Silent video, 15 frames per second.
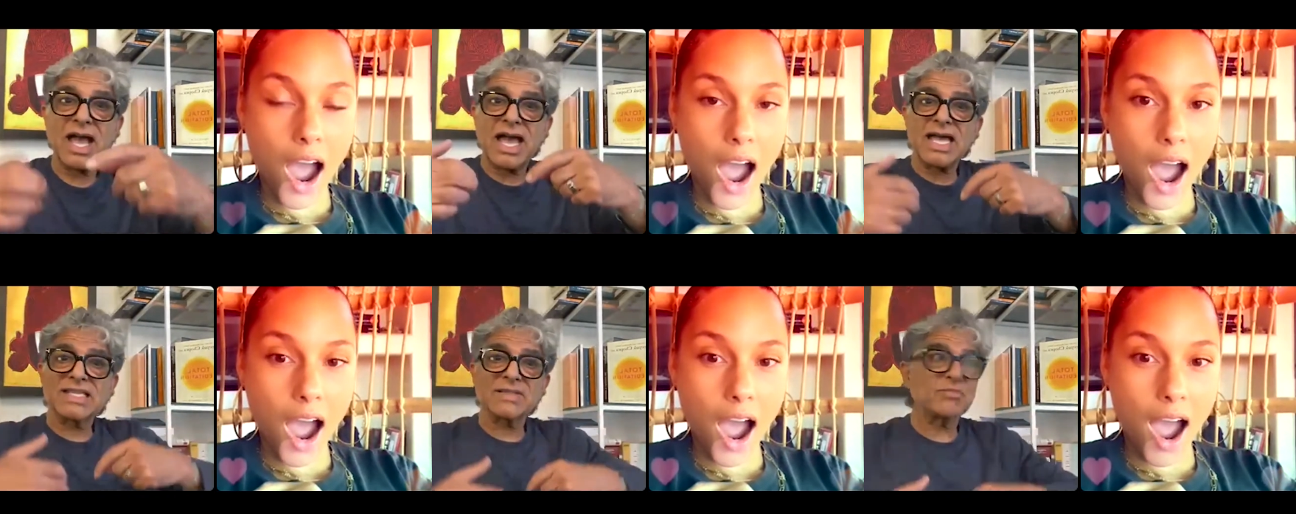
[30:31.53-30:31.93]

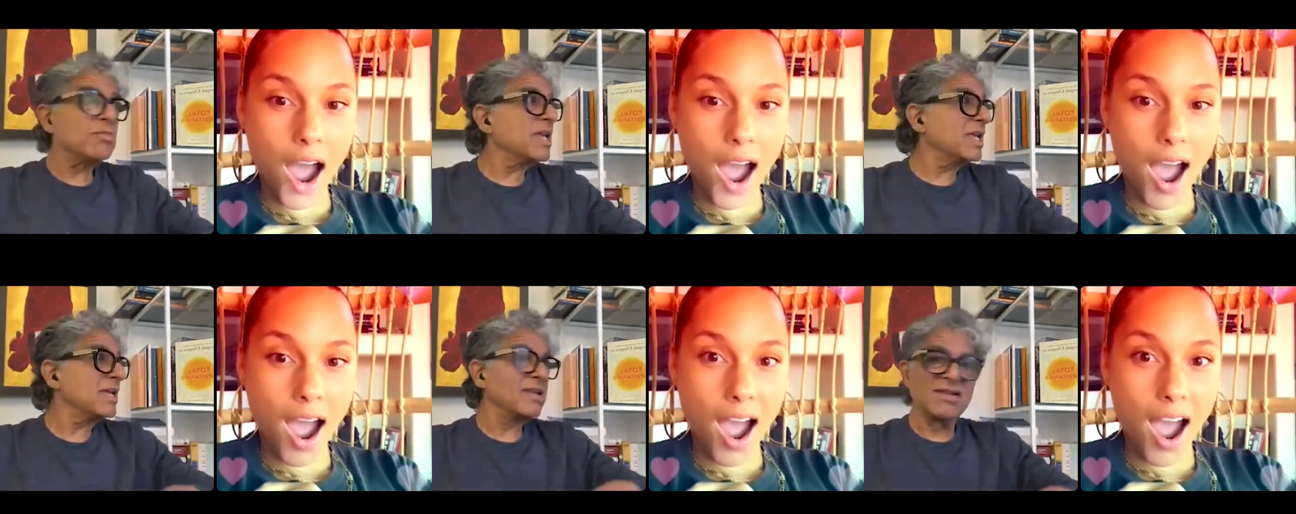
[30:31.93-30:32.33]
Speaker 1: as
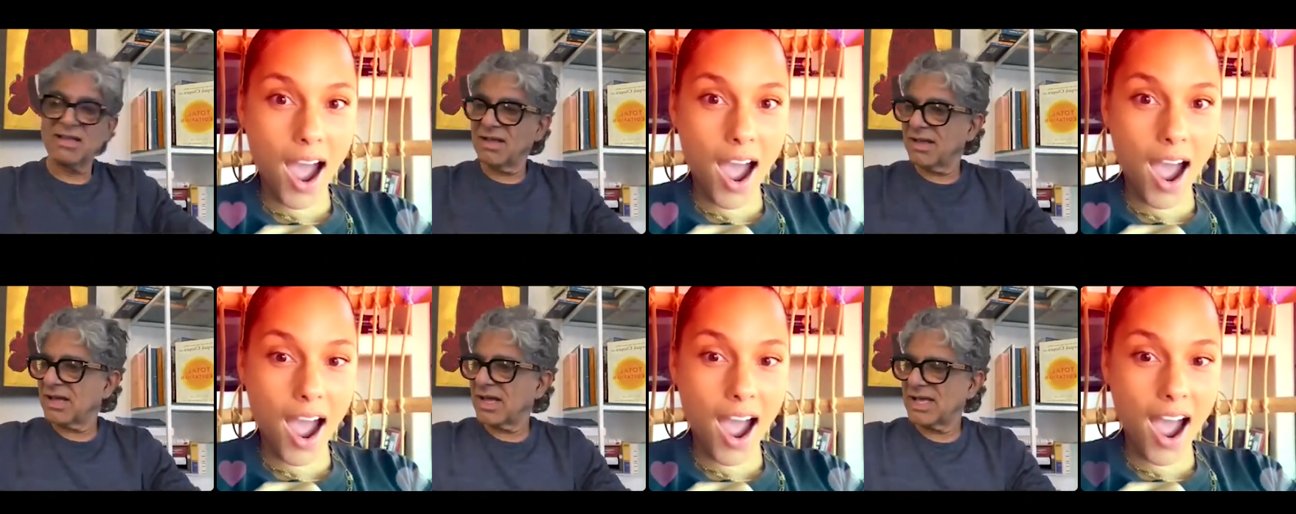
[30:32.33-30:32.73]
me,
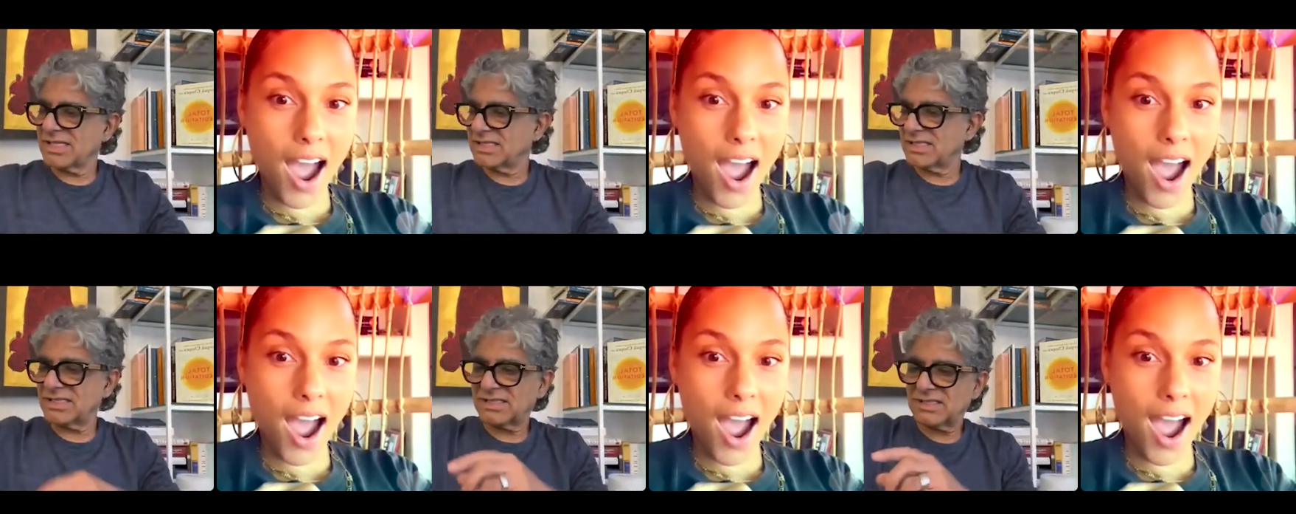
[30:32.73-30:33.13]
as
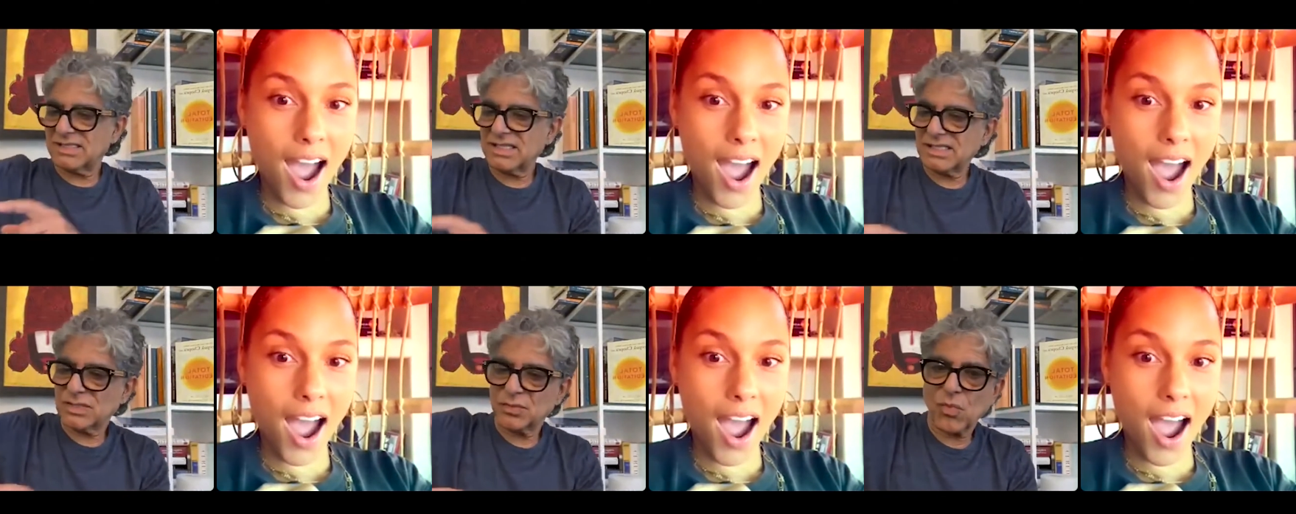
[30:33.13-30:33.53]

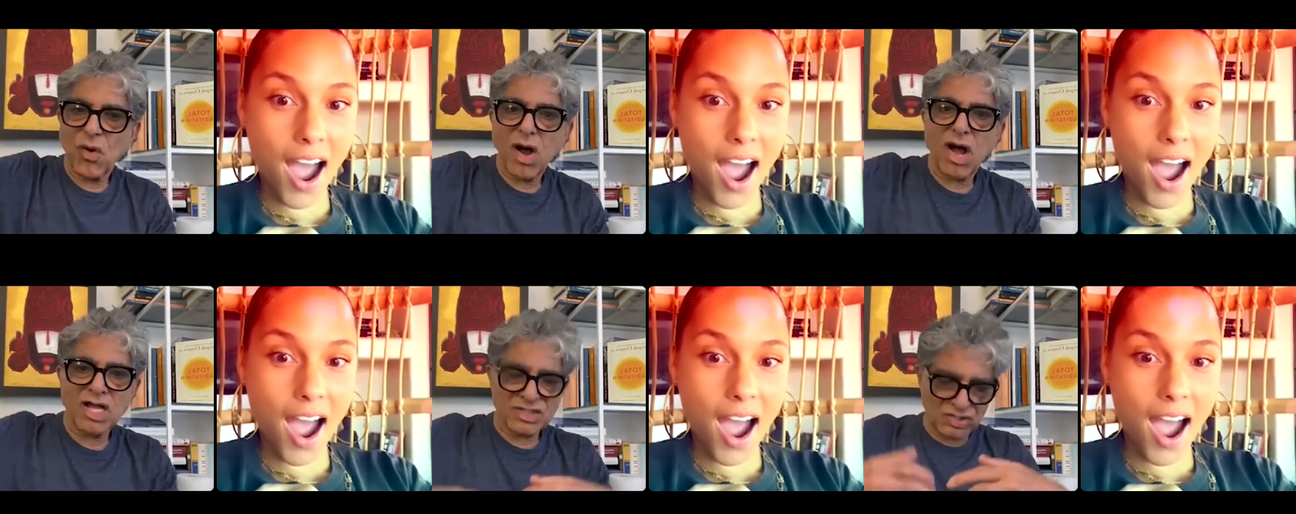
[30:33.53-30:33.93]
this
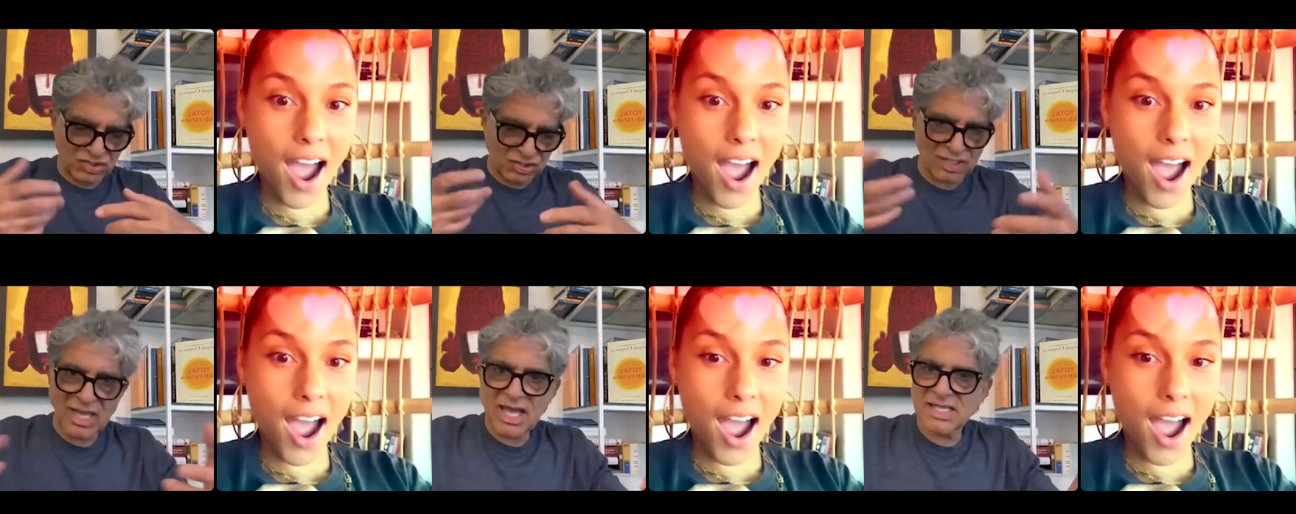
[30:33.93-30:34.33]
watch,
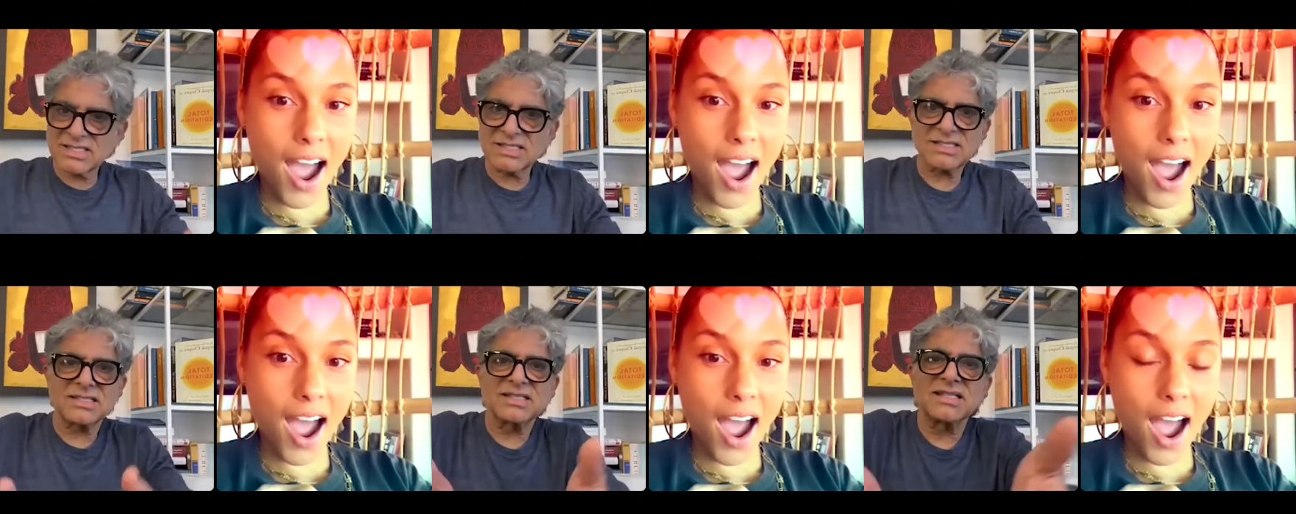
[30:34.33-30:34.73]

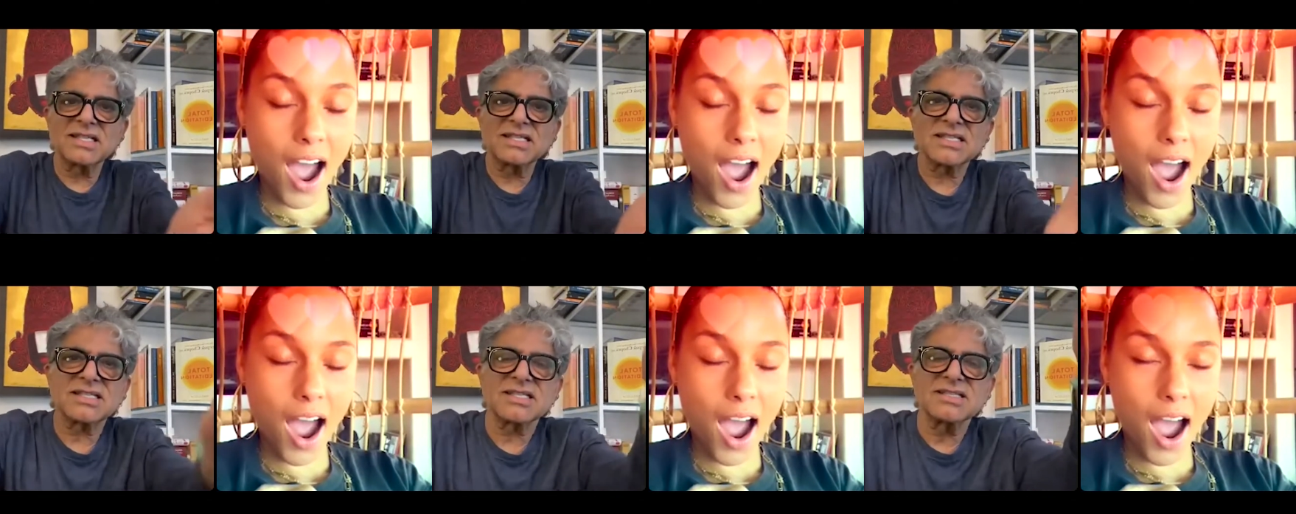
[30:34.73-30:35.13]
as
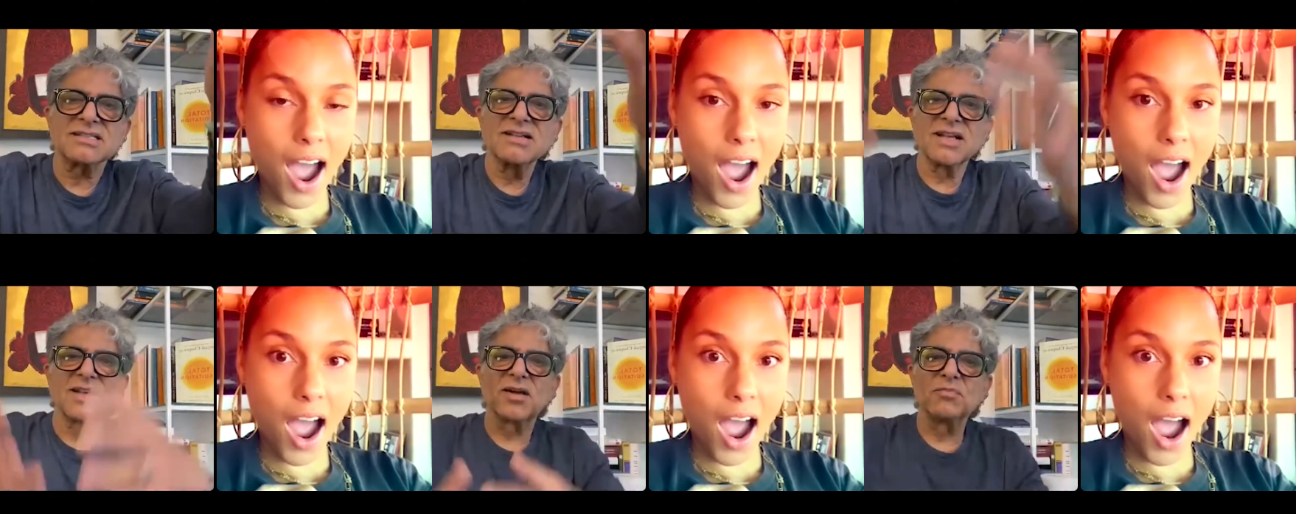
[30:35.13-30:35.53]
this
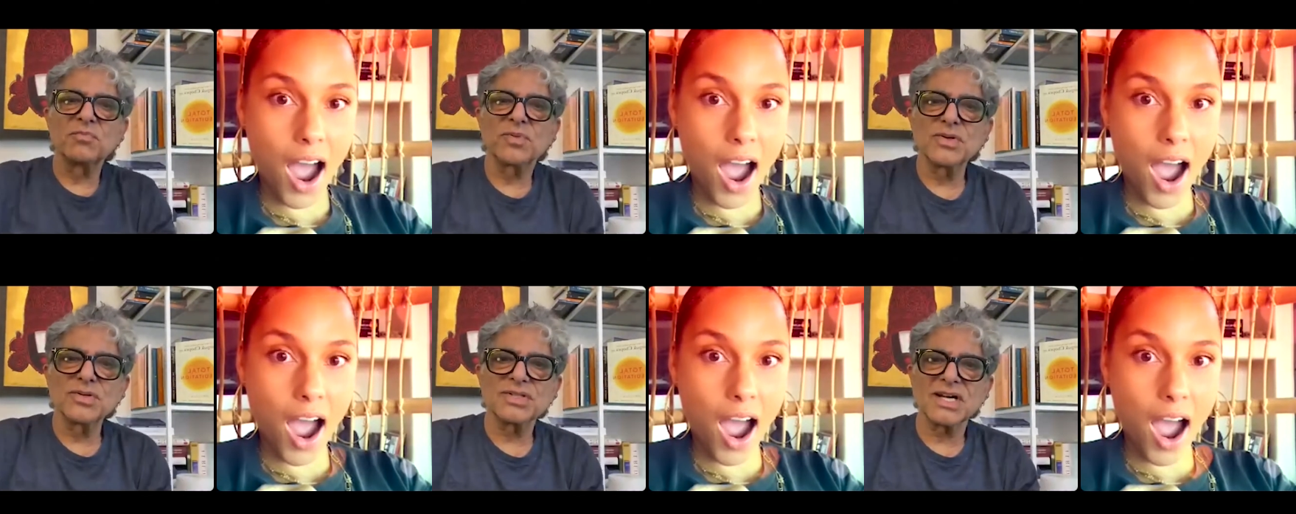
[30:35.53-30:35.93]

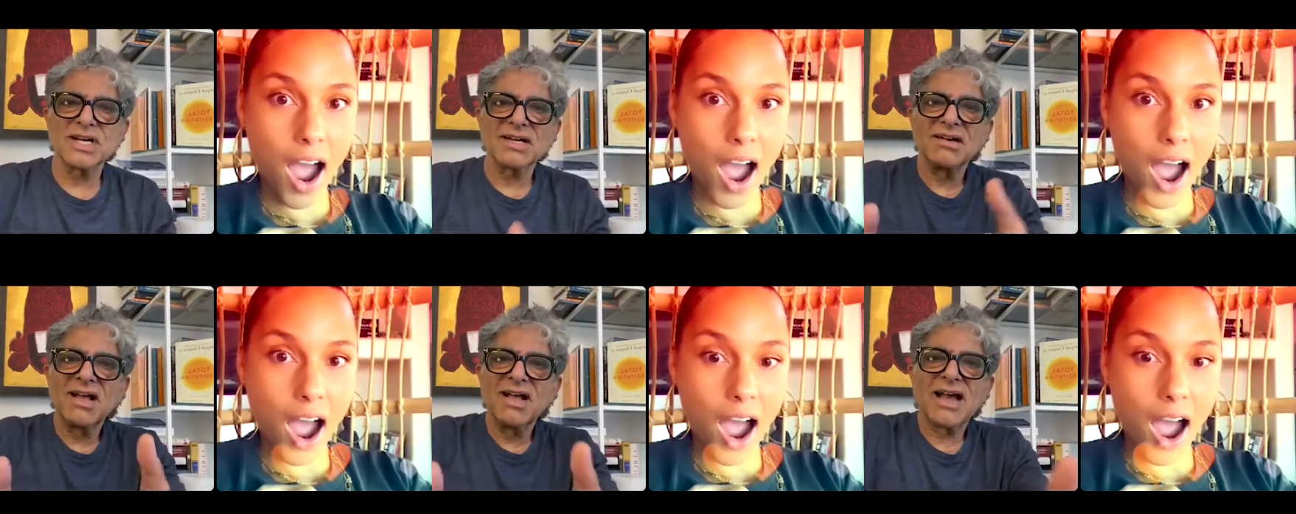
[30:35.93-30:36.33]
computer,
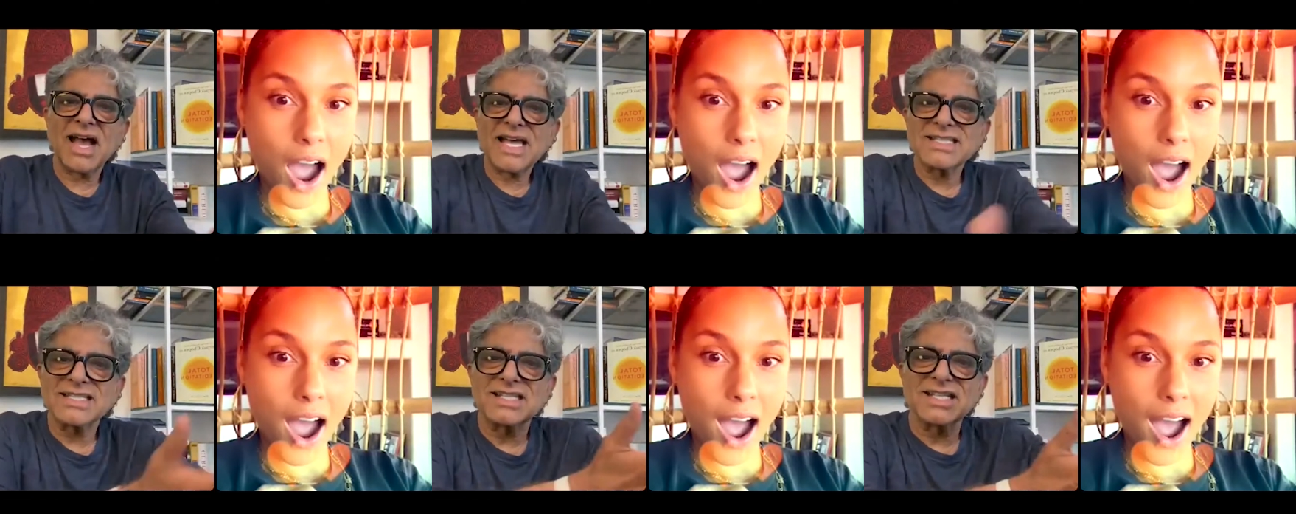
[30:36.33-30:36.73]

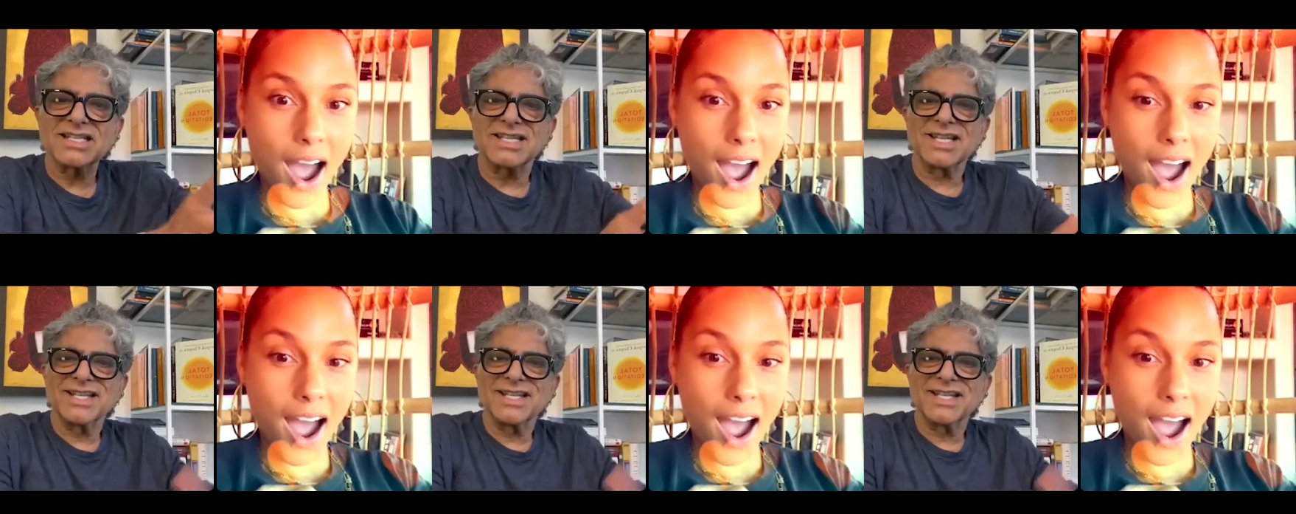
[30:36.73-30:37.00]
as this